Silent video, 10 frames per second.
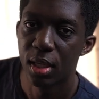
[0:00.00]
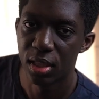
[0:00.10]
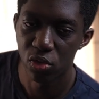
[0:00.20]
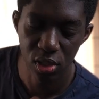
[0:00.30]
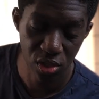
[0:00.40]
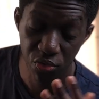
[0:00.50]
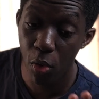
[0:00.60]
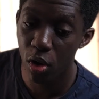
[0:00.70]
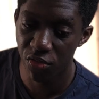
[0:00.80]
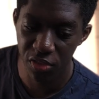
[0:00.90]
So there's
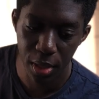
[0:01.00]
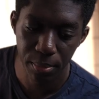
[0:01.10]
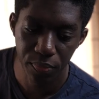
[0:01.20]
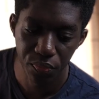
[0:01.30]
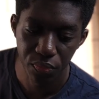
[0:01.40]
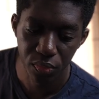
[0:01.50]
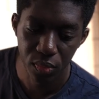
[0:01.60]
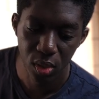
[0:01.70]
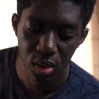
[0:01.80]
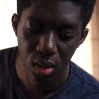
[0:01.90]
4 of them.
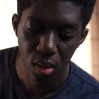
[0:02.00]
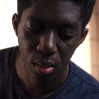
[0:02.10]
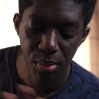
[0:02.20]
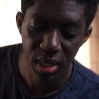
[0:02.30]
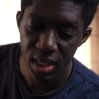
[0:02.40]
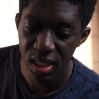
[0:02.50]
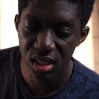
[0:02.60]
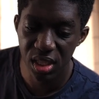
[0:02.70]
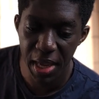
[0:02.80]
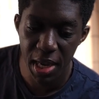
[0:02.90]
But
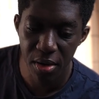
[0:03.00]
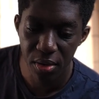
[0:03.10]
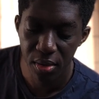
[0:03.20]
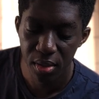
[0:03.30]
is there